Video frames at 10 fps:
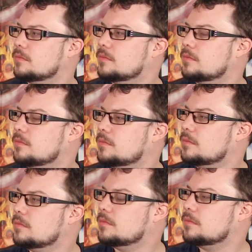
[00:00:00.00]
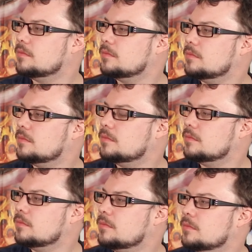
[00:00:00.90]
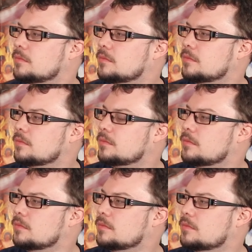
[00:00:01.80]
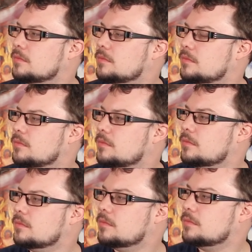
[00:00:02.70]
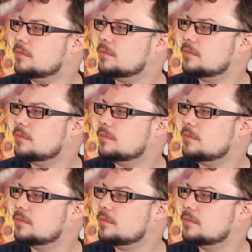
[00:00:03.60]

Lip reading: No words are spoken by the person on screen.